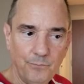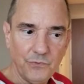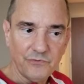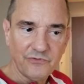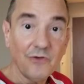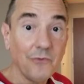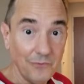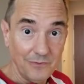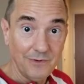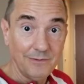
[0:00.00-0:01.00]

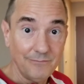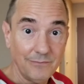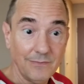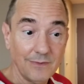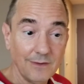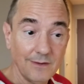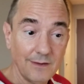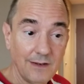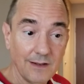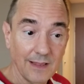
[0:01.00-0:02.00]
soon,
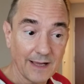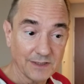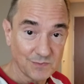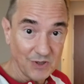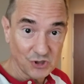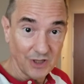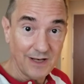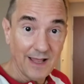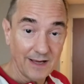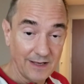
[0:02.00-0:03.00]
like especially
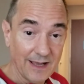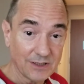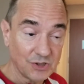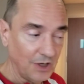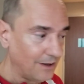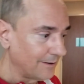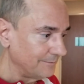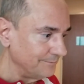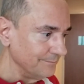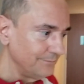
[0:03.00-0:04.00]
ne next year,